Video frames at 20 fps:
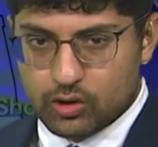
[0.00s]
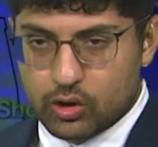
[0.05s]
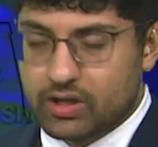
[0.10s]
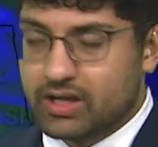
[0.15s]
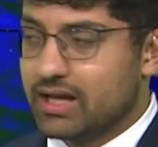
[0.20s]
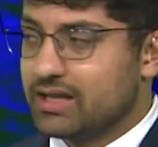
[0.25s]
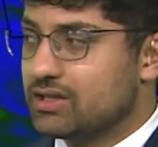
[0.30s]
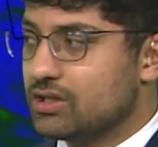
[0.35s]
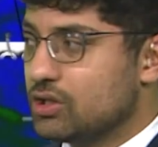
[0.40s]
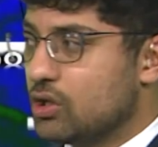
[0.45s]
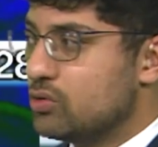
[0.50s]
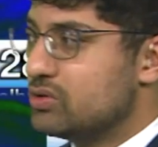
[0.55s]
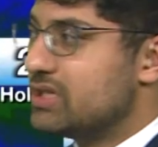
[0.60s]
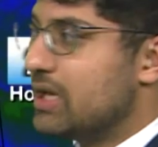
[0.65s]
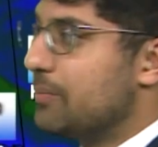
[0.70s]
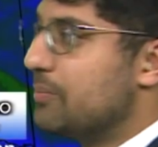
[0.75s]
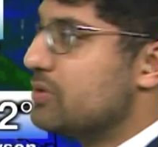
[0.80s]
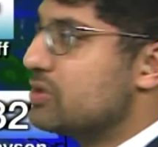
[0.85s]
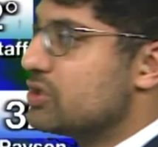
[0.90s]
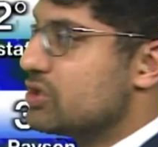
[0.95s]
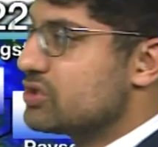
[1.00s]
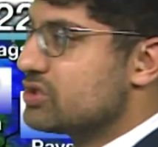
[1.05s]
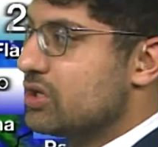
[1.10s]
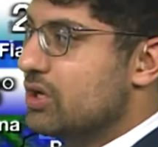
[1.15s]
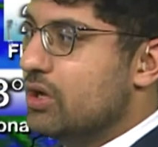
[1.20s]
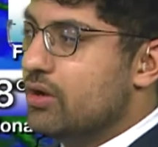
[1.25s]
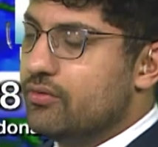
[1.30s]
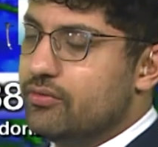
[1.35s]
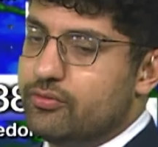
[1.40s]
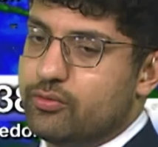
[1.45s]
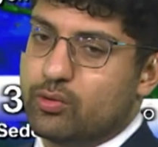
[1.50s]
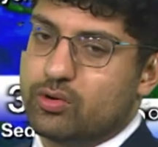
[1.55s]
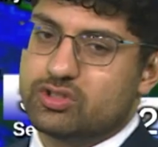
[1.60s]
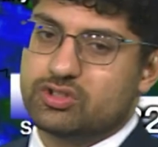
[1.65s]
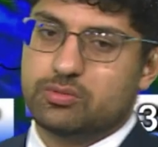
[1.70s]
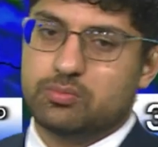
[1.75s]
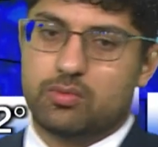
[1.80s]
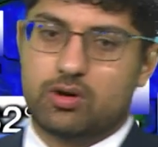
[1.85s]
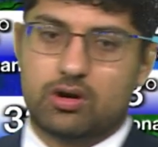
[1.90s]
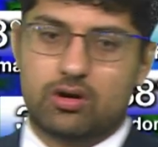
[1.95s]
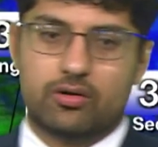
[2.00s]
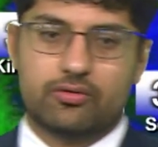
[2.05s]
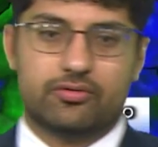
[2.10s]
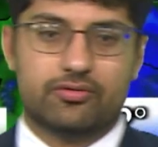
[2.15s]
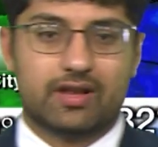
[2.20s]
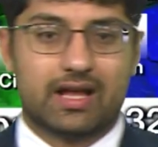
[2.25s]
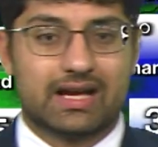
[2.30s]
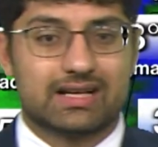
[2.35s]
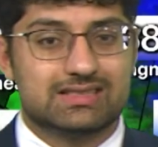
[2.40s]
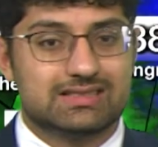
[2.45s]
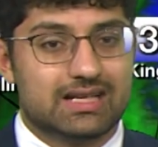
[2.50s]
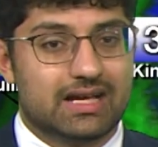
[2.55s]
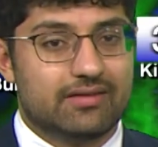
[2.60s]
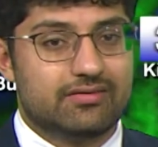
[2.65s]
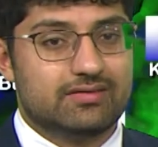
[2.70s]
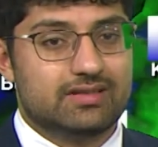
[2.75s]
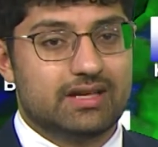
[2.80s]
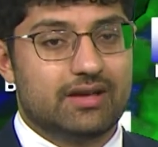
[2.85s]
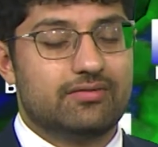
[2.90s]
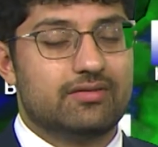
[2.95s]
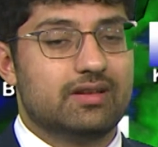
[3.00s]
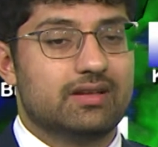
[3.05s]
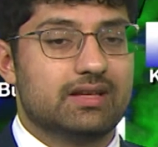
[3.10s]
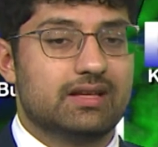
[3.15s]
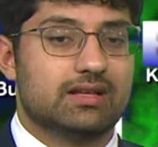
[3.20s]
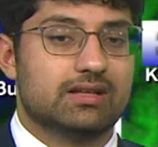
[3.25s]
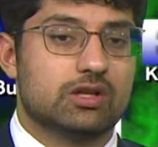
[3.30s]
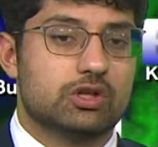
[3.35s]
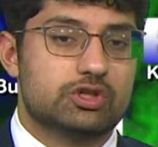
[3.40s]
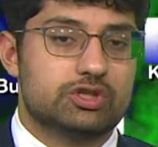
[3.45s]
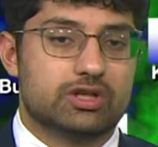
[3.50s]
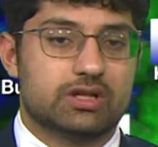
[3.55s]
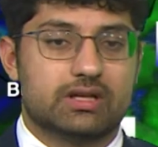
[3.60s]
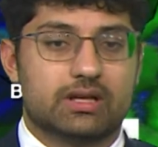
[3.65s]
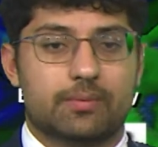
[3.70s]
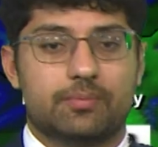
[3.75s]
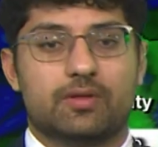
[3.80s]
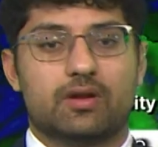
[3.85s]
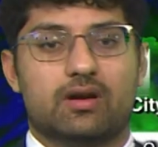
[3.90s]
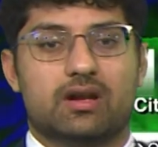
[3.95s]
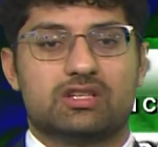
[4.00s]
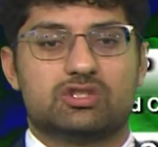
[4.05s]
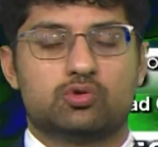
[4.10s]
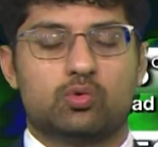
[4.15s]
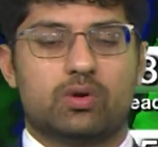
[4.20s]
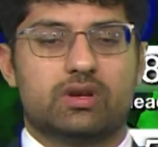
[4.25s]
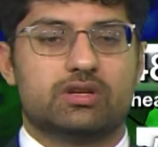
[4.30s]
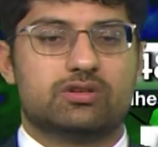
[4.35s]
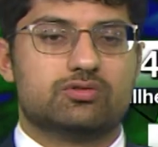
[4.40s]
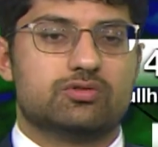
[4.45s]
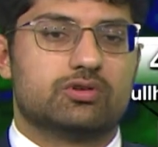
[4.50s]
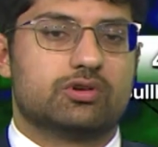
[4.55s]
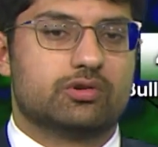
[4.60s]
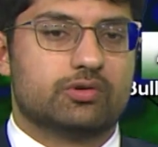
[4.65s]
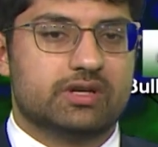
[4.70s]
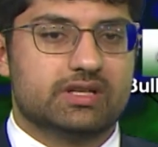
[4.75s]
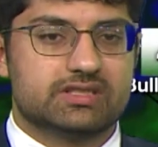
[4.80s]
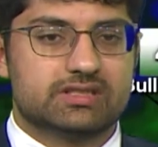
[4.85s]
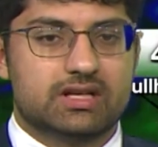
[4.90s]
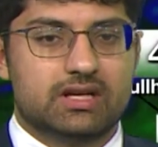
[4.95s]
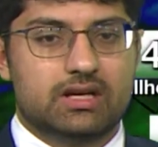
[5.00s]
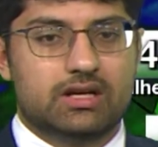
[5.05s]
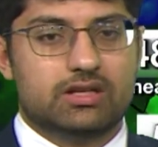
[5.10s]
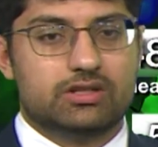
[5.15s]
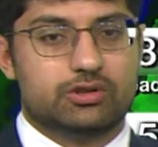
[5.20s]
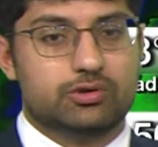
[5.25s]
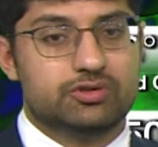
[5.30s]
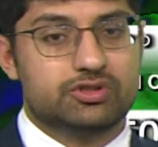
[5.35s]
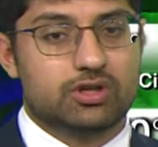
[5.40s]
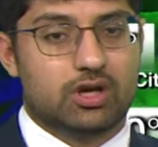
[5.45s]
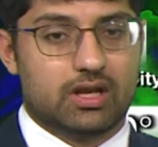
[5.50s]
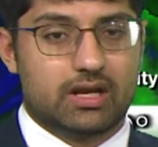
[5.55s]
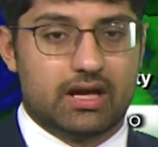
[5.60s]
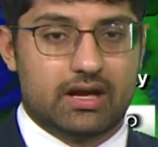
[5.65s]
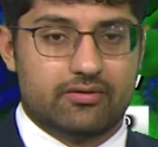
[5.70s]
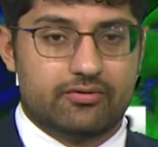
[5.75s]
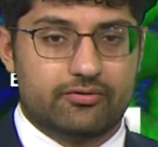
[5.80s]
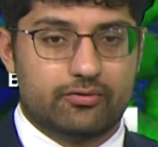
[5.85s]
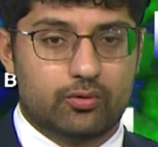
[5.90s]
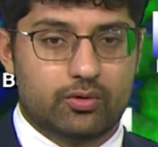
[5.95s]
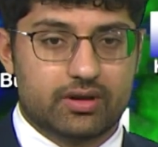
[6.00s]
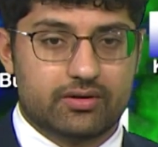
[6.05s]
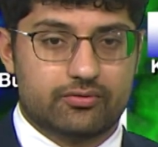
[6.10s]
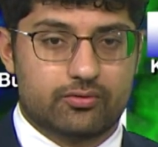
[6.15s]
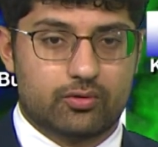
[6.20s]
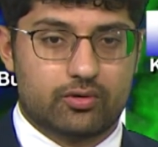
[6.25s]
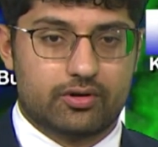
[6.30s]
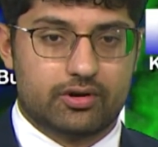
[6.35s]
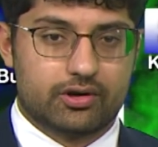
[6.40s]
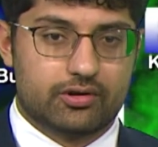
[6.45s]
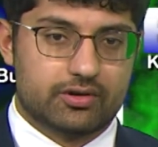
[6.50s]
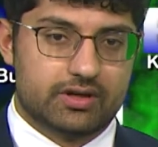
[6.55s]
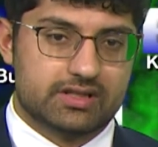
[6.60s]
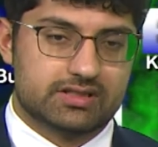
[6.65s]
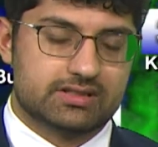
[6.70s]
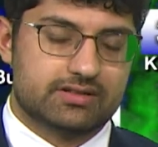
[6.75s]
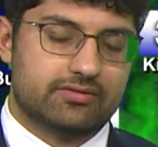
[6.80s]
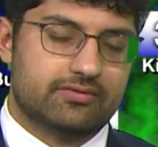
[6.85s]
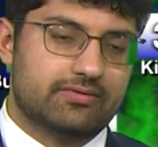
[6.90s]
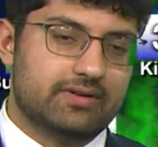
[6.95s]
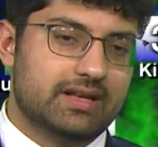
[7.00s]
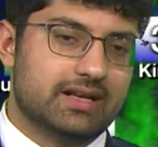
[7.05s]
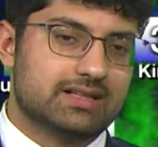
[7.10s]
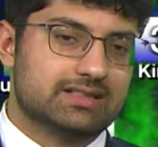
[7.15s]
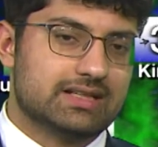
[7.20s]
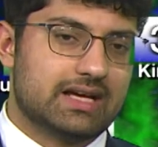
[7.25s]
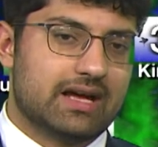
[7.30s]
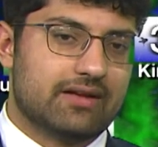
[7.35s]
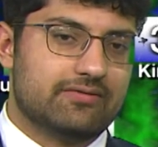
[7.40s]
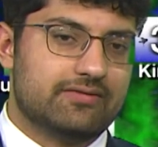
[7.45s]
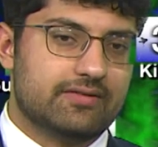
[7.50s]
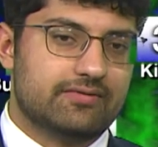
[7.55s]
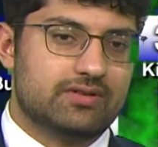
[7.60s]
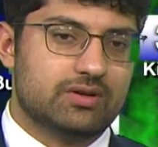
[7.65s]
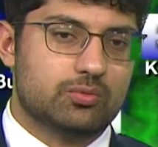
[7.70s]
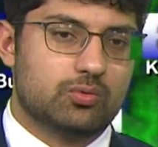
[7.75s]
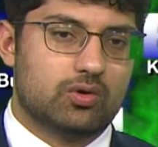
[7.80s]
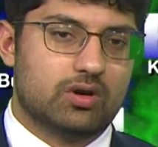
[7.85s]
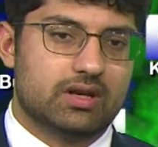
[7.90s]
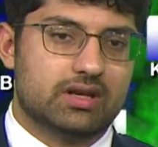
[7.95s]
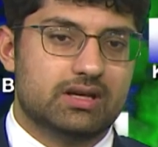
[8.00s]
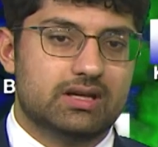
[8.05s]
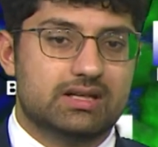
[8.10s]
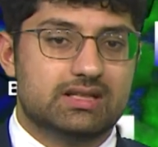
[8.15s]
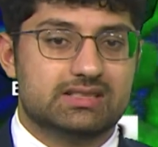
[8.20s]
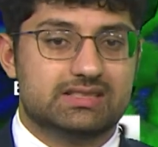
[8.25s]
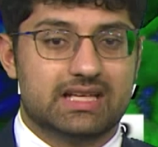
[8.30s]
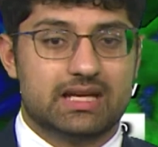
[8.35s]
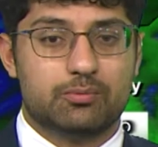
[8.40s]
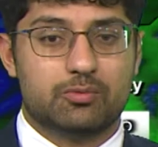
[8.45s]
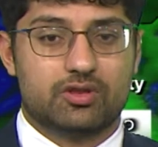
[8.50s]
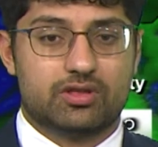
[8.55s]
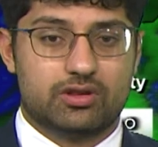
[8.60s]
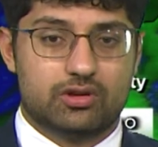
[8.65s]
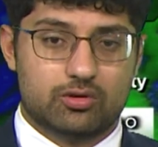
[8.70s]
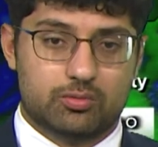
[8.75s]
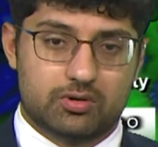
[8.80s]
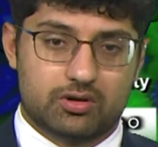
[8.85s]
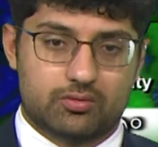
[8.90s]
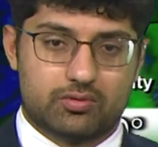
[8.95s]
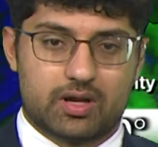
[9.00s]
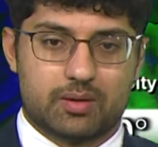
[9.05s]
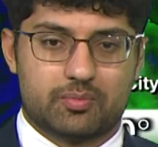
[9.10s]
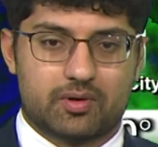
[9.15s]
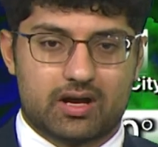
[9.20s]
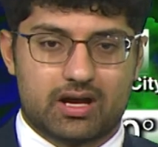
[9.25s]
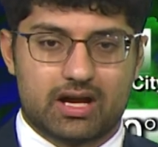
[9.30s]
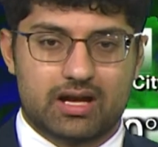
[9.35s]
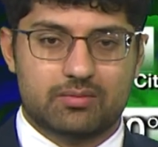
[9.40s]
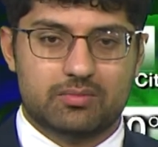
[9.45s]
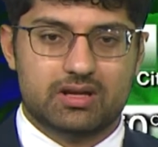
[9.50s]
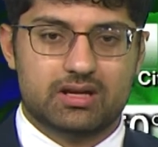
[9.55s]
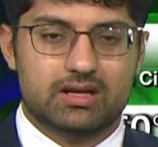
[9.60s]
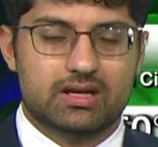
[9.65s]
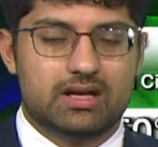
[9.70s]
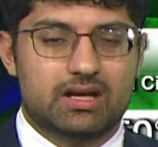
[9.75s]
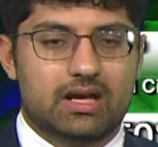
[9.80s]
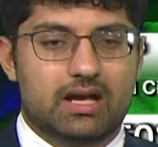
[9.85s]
Looking at the low temperatures for tomorrow, Flagstaff definitely a little chilly up there at 22 degrees, Tucson at 44 degrees, Phoenix at 51, same with Yuma right behind me.